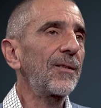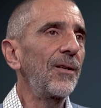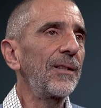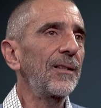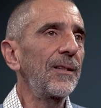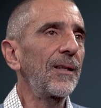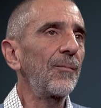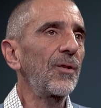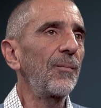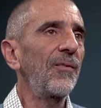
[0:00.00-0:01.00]
stories in
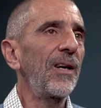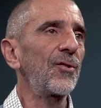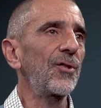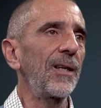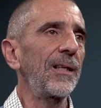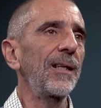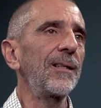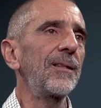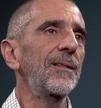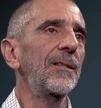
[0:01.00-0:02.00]
terms of prevention, and that
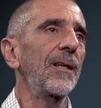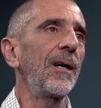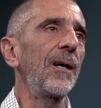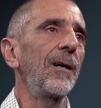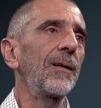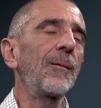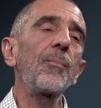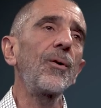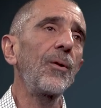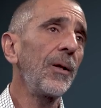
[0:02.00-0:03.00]
is
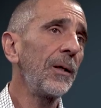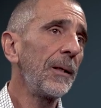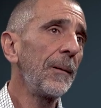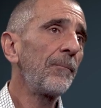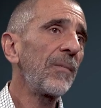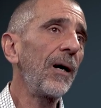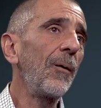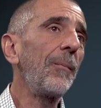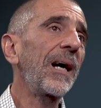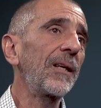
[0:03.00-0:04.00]
Nepal. Uh,
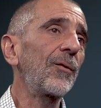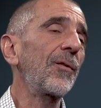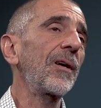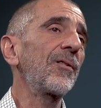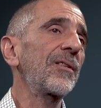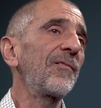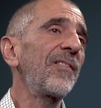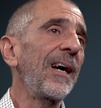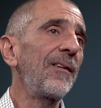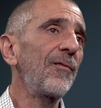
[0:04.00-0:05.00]
back in
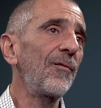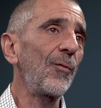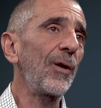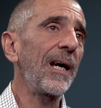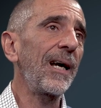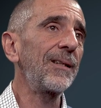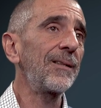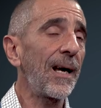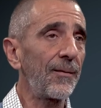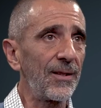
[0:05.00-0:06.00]
2005, we had
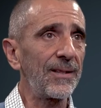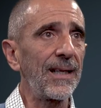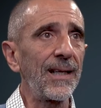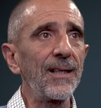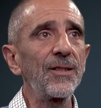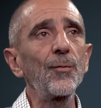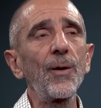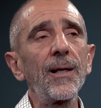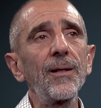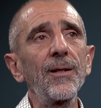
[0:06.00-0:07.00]
done risk analysis. We
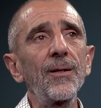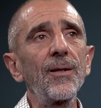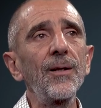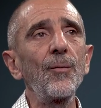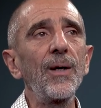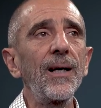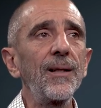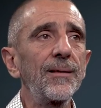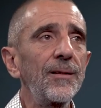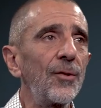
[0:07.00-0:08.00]
had a, we had
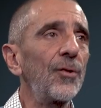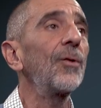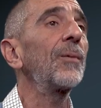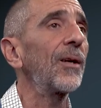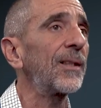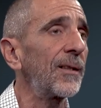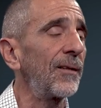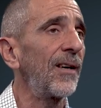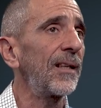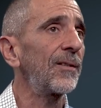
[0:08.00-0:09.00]
a senior human rights
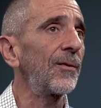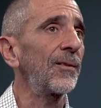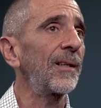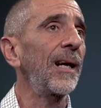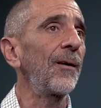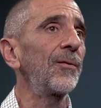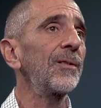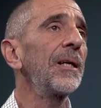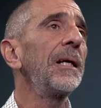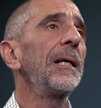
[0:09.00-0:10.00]
advisor on the ground,
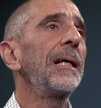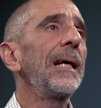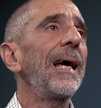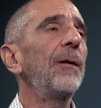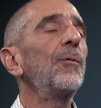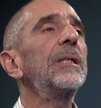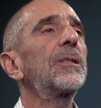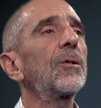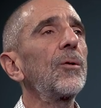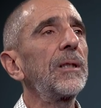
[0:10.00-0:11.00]
and we
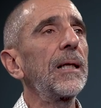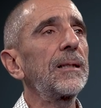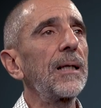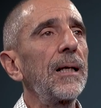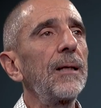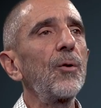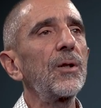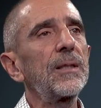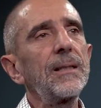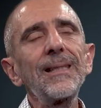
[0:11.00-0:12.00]
saw that uh, there
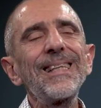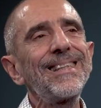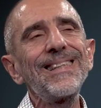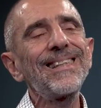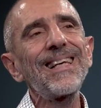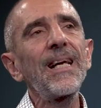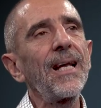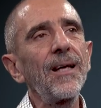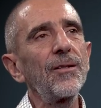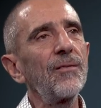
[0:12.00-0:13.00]
was the, the, the, tail
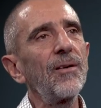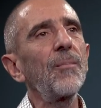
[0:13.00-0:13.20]
end of a